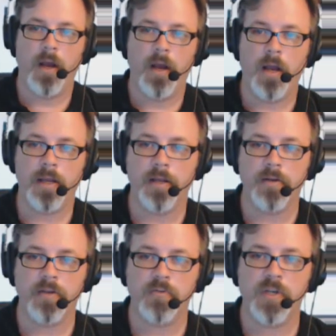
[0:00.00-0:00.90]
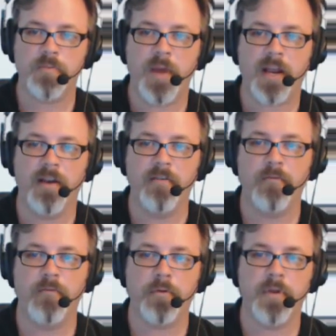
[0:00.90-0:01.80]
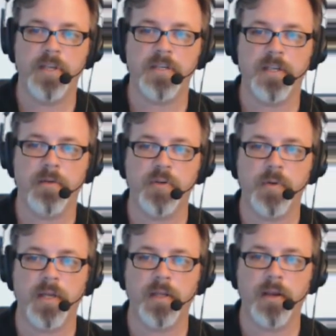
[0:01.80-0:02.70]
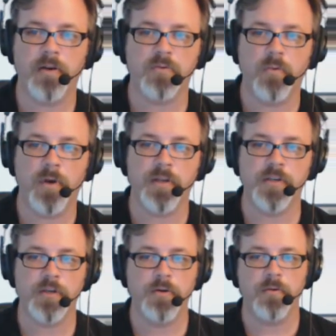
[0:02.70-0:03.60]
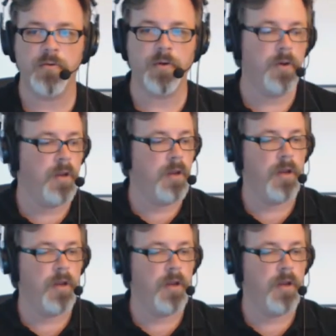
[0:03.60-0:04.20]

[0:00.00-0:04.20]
I can switch back and forth easily between layers 1 and 2 and